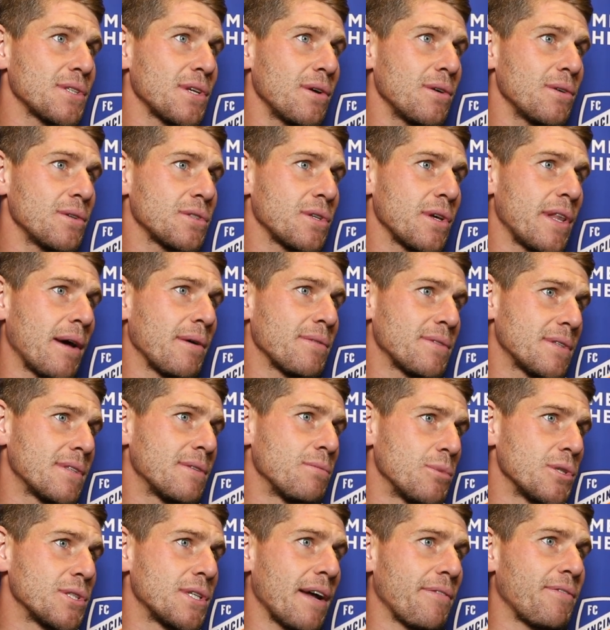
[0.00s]
So
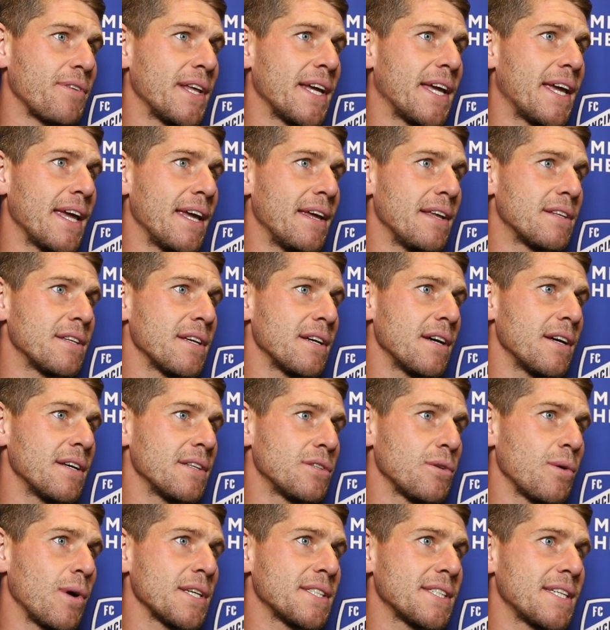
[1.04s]
that was definitely key
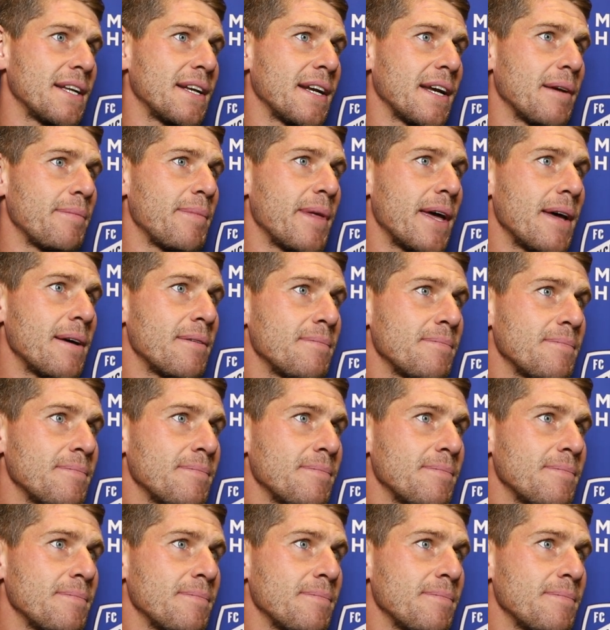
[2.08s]
to us sending him there.